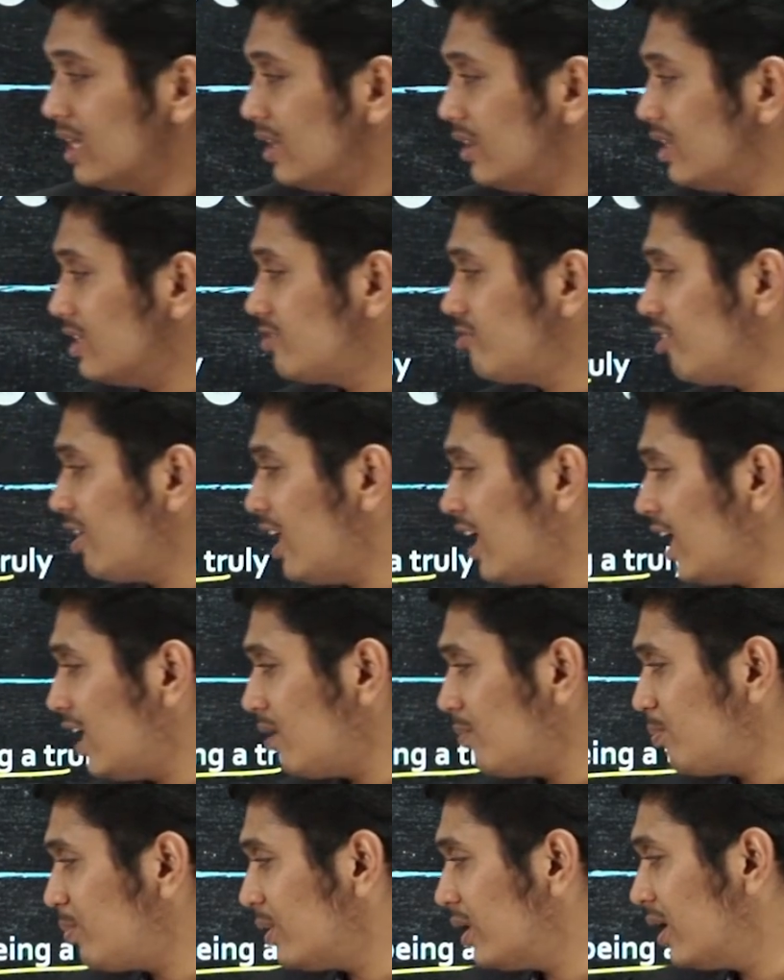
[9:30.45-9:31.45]
This will
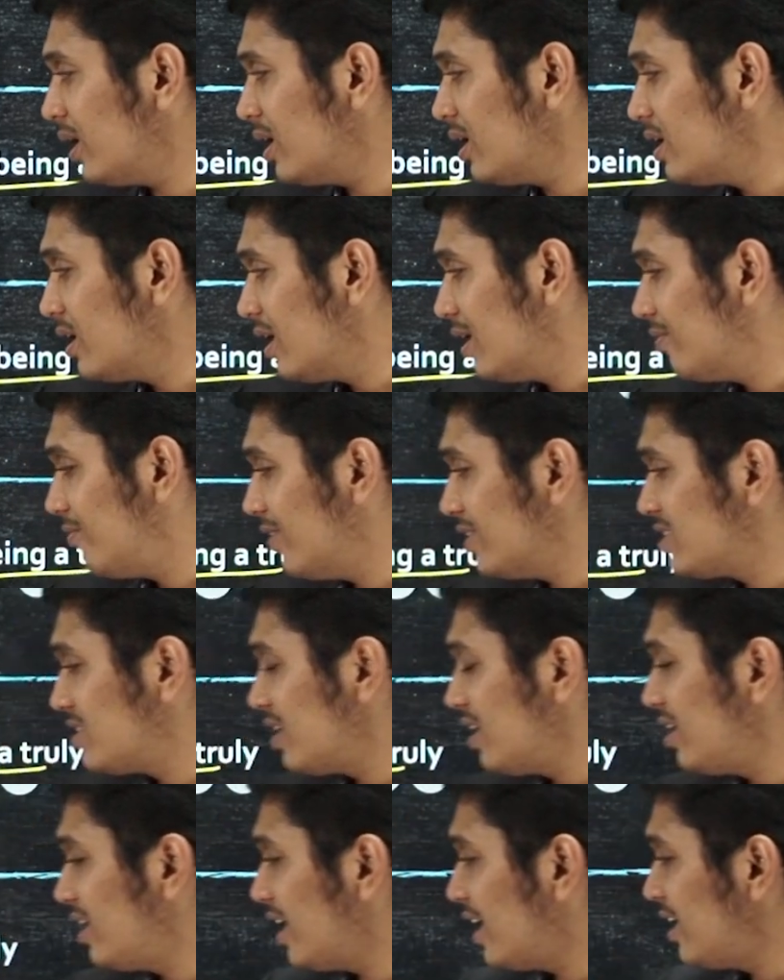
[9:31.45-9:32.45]
help
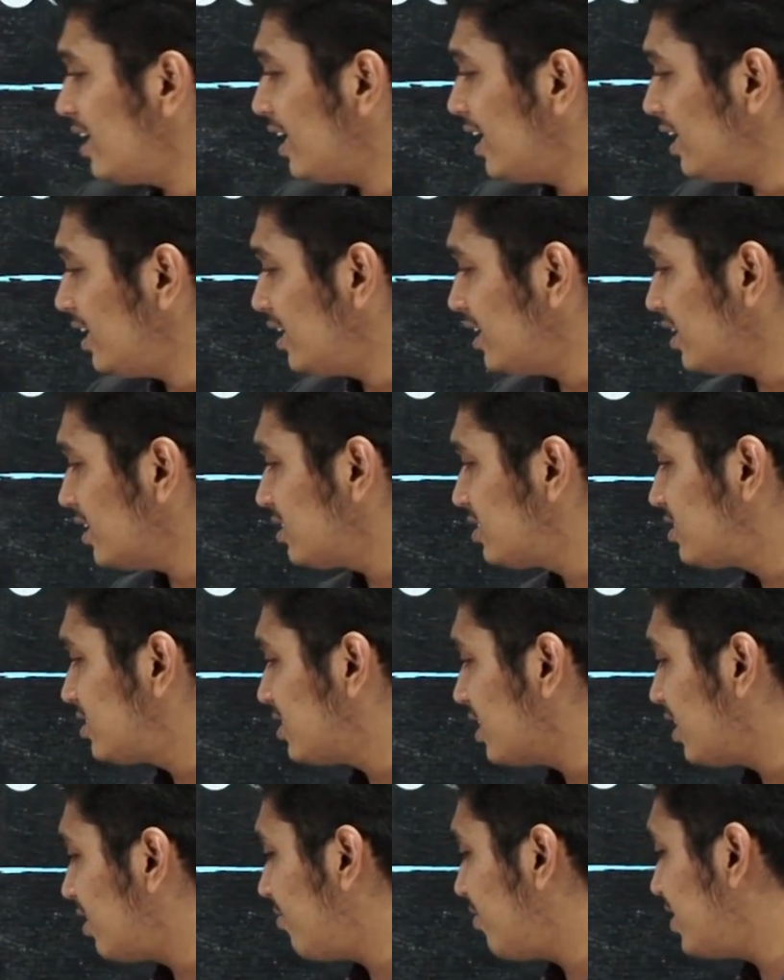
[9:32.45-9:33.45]
facilitate
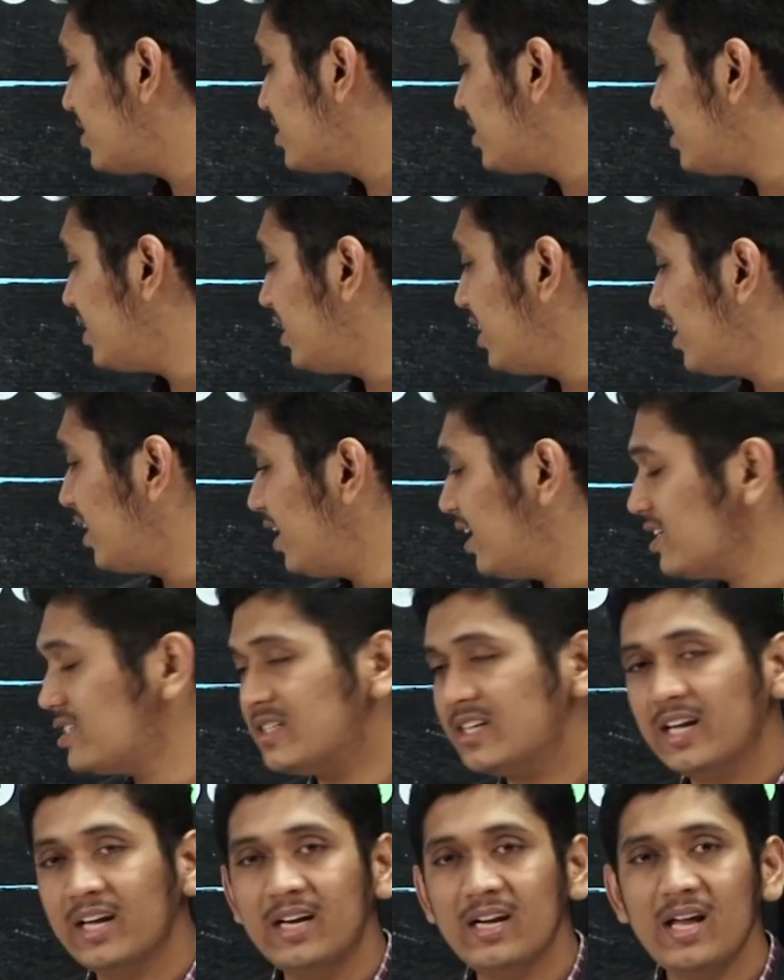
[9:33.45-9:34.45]
inter-service
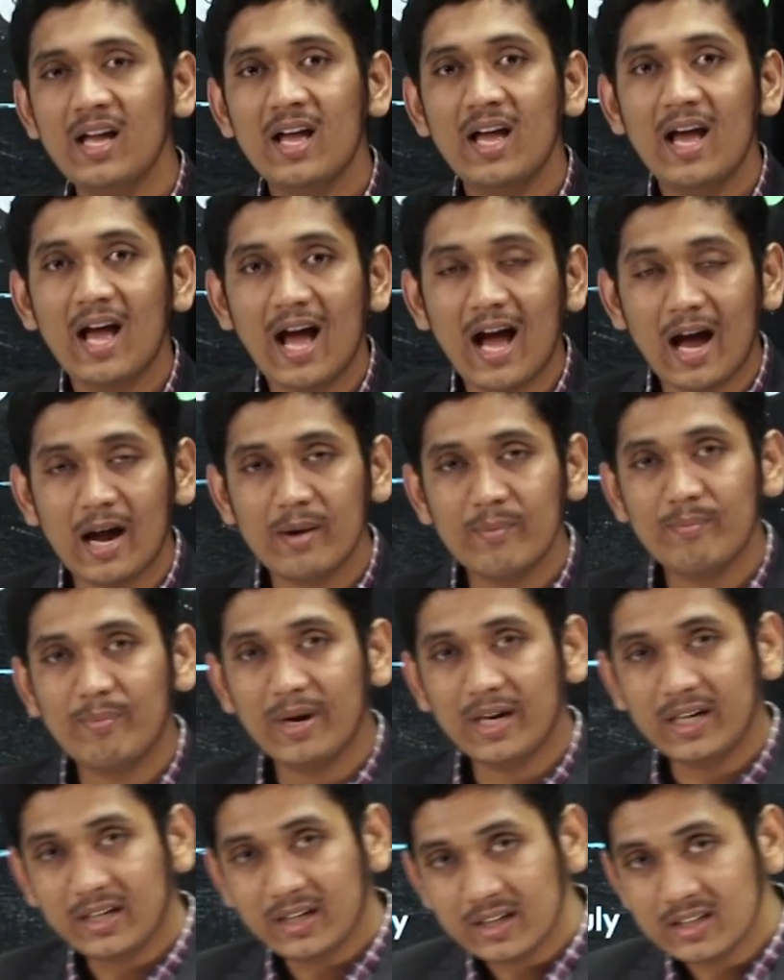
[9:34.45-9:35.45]
integration and
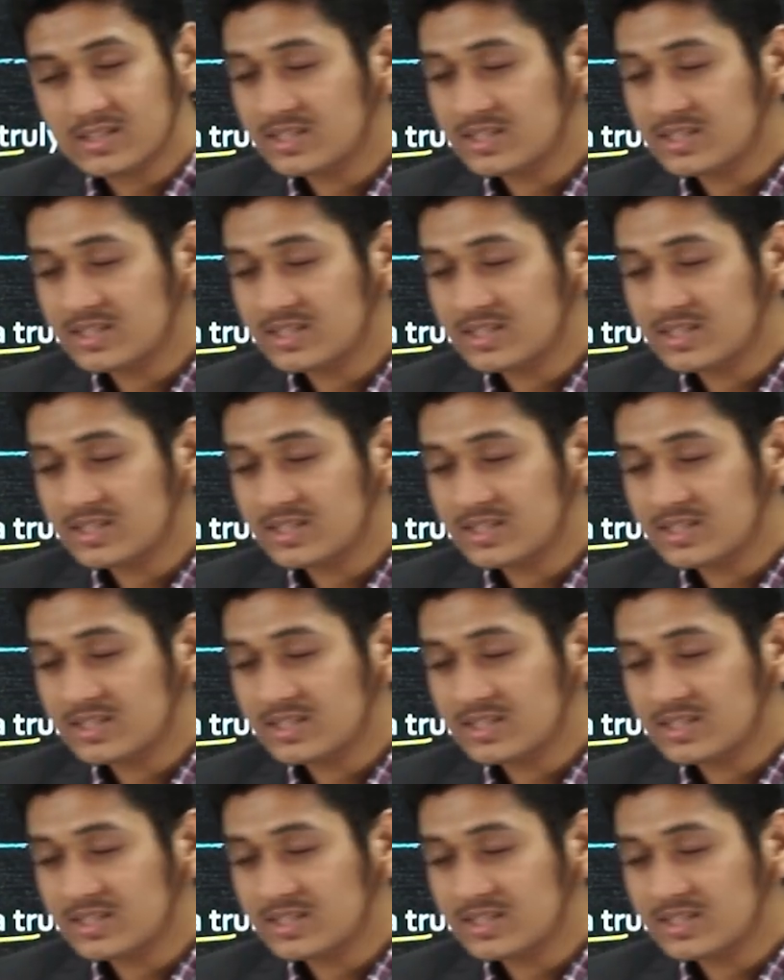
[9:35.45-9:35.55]
better